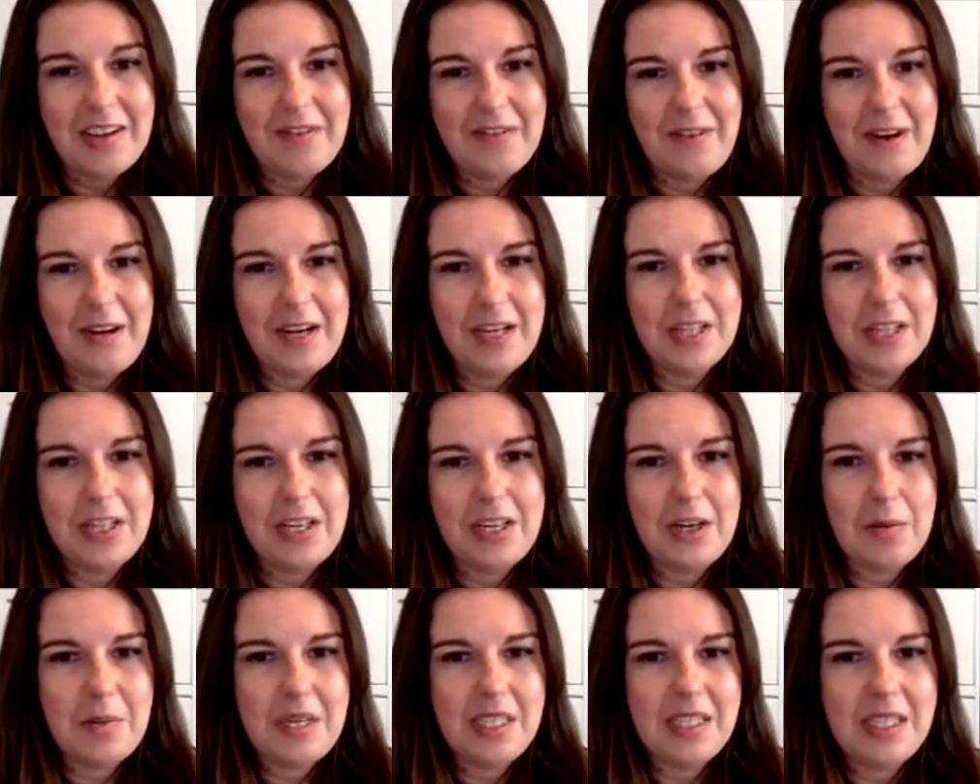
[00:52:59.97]
confronting
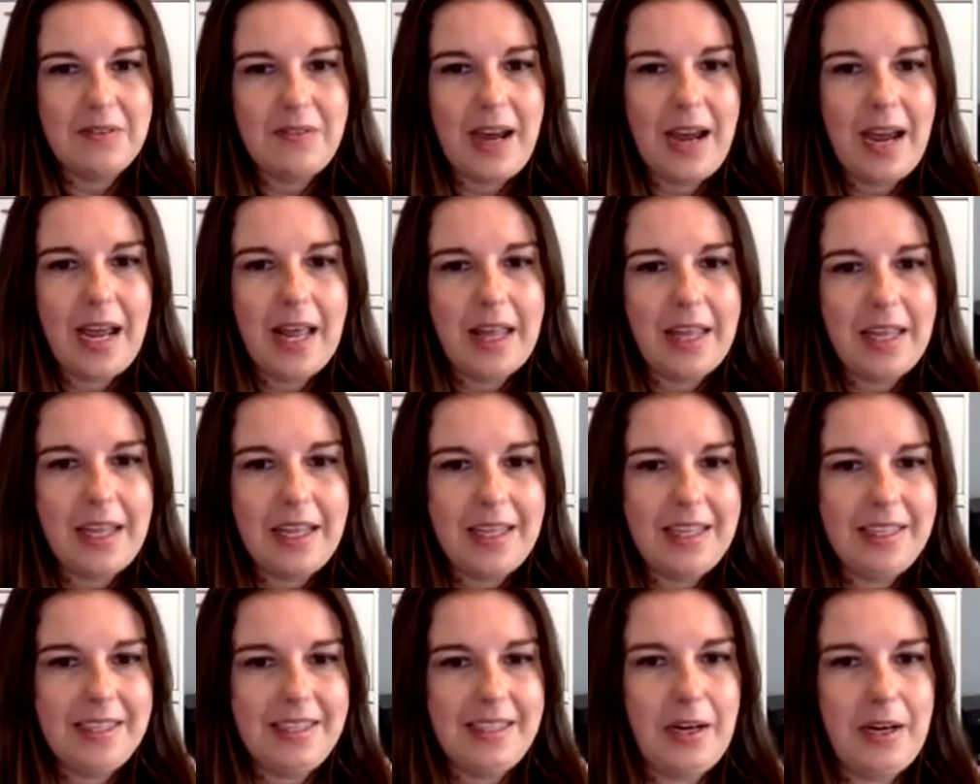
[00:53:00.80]
gender-based
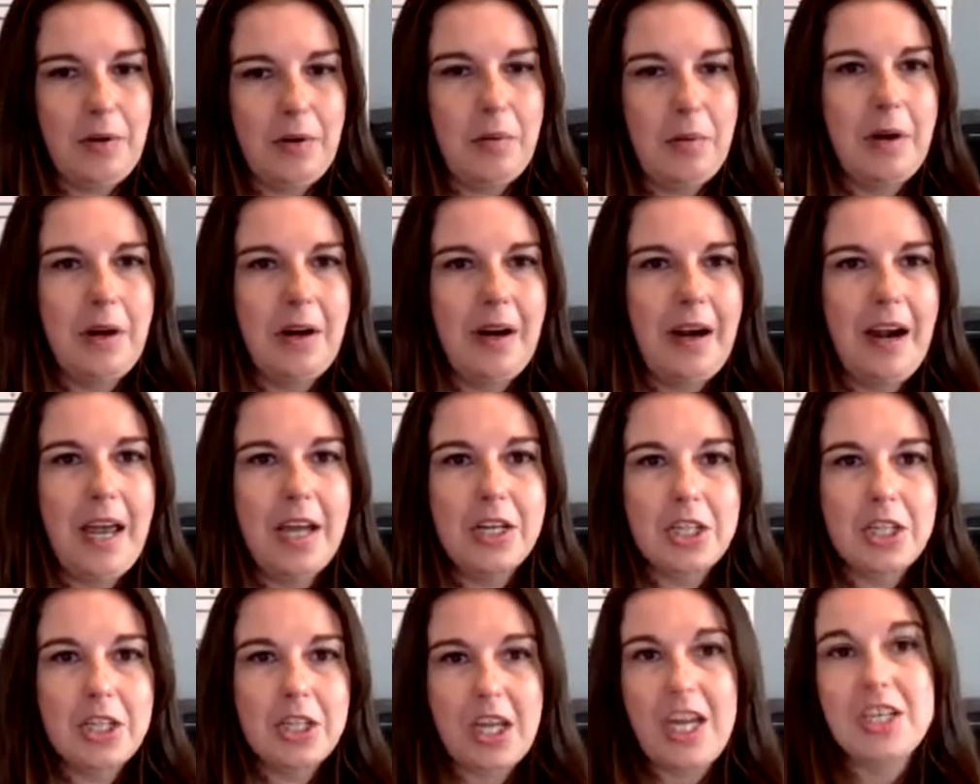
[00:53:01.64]
violence. There were
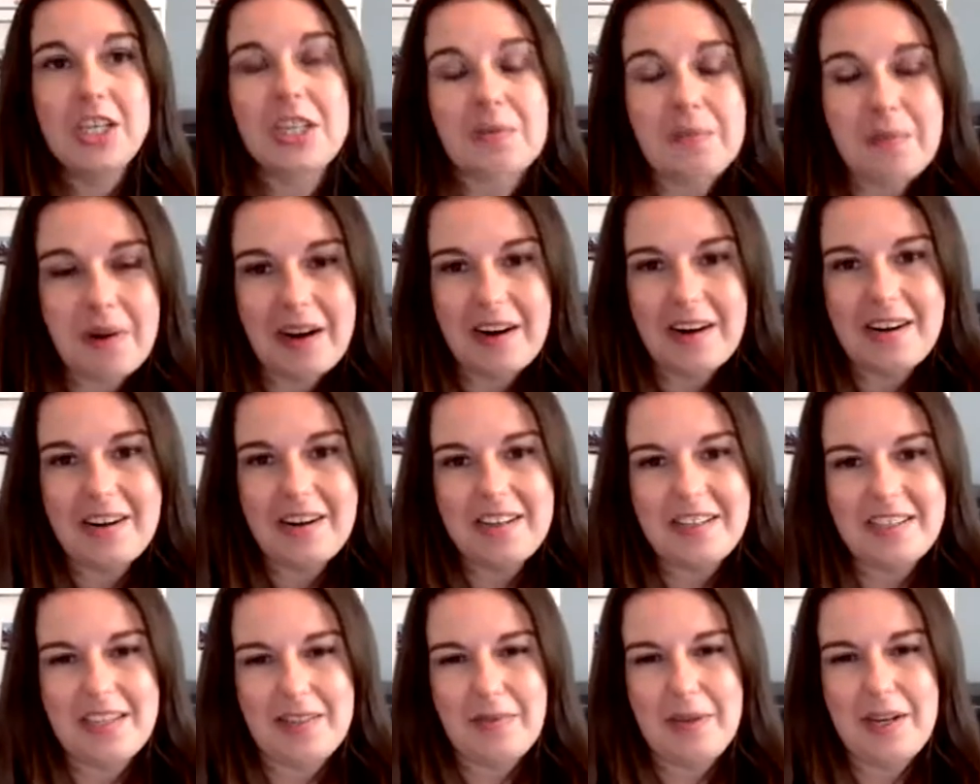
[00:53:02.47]
education
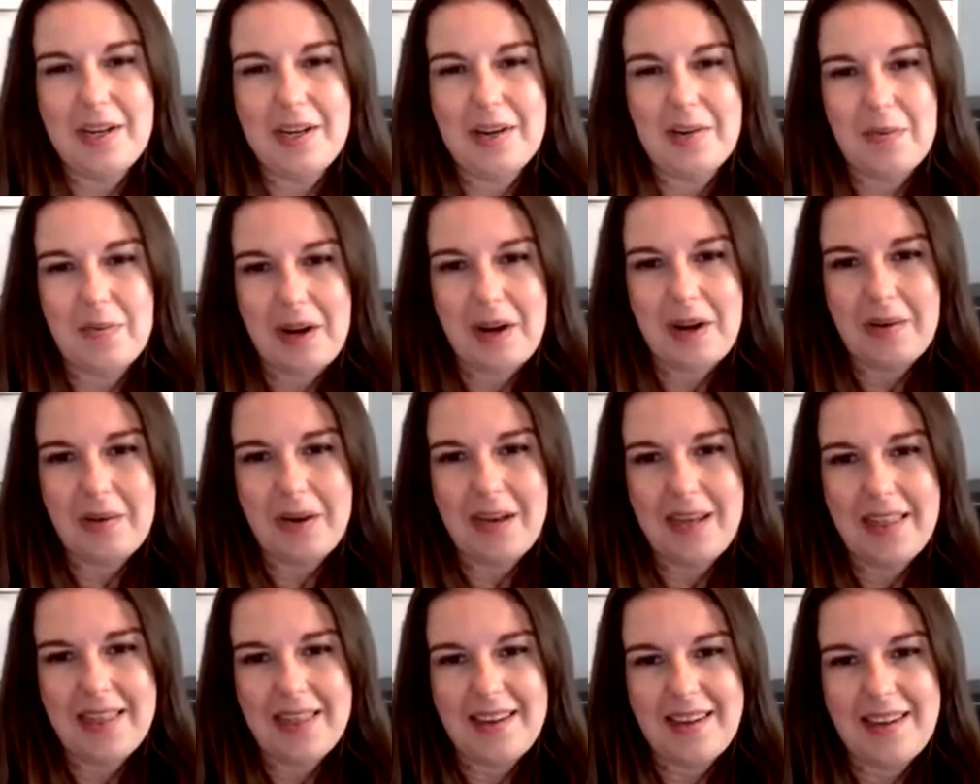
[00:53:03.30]
partners that we could work
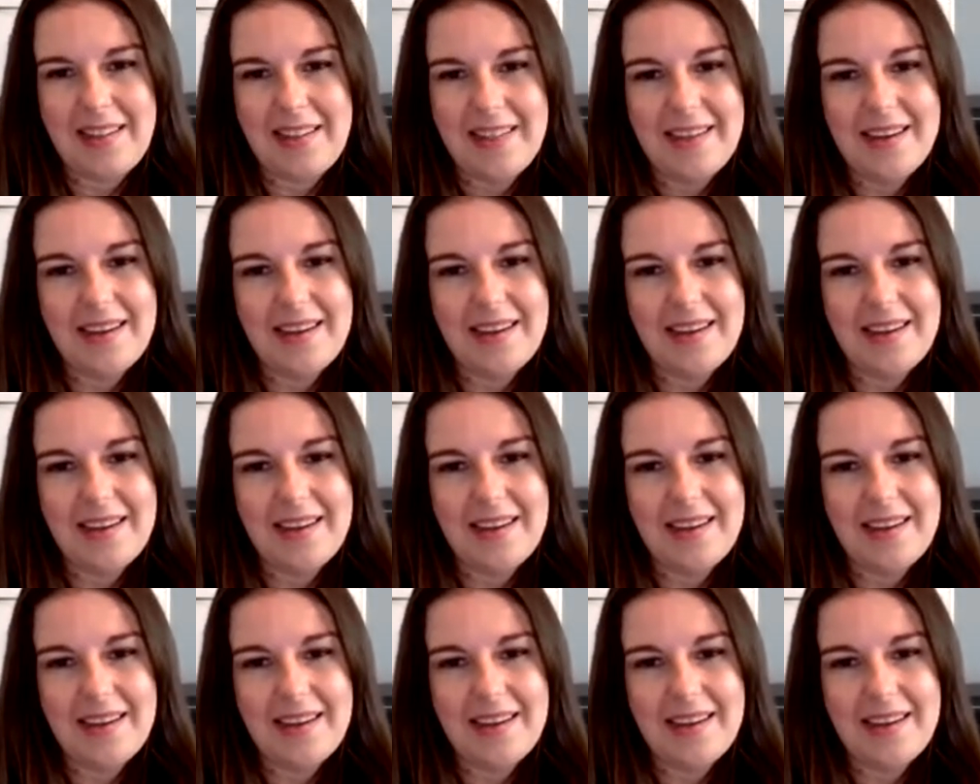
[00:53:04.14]
with on